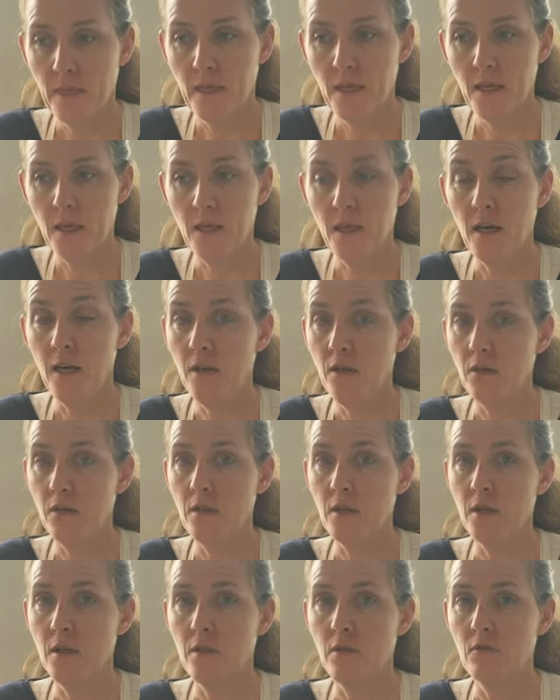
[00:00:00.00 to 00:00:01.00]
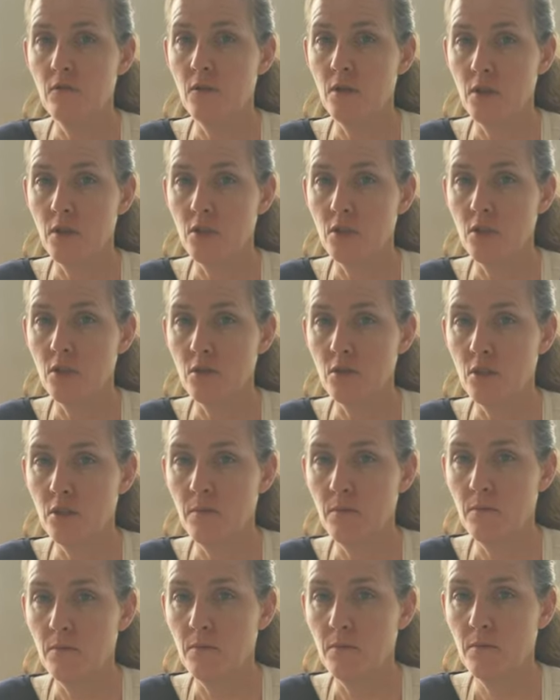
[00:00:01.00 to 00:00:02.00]
in a healthy
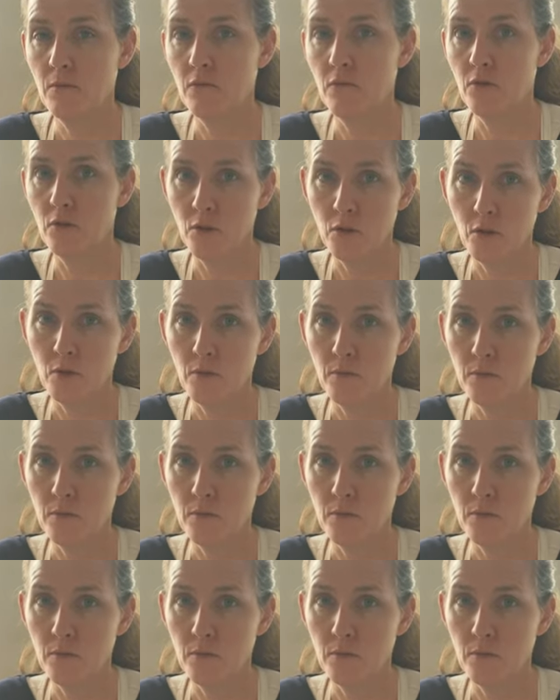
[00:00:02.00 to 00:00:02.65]
relationship for you?